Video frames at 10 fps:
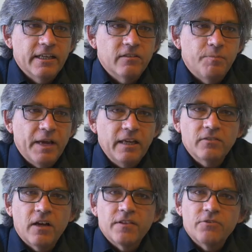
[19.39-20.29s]
It's
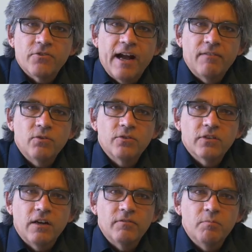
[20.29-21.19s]
based on the travels
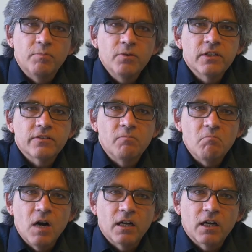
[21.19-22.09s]
of a Buddhist
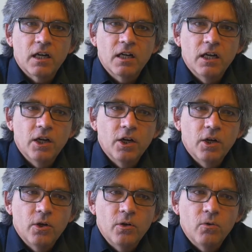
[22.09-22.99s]
monk
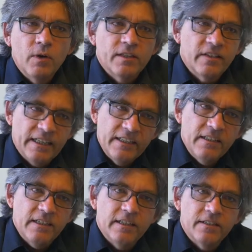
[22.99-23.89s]
who went to
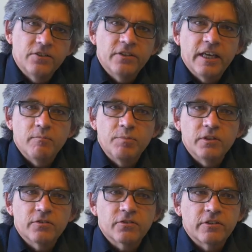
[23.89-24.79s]
India to get
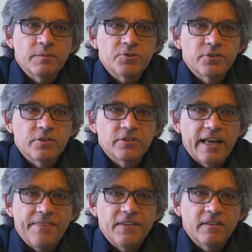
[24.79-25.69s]
Buddhist scriptures
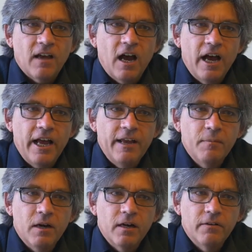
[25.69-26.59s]
at the
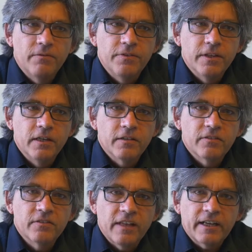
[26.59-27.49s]
time of the
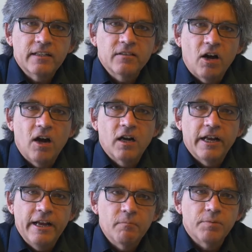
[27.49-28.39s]
Second
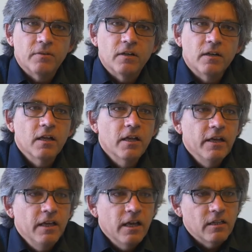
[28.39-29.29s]
Tang Emperor.
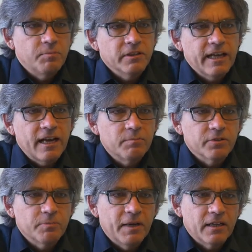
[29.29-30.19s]
And to put that in
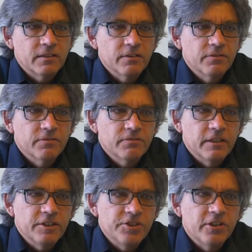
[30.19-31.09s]
perspective,
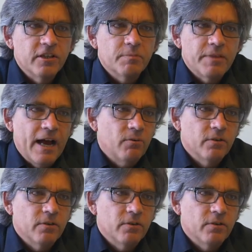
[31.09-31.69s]
in Europe, that